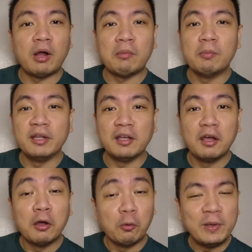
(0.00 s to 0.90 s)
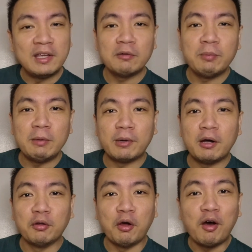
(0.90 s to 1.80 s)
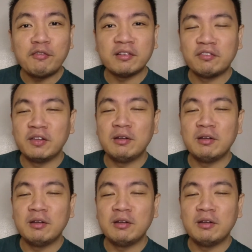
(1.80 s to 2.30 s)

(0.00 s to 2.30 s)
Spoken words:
probably we can be proud of as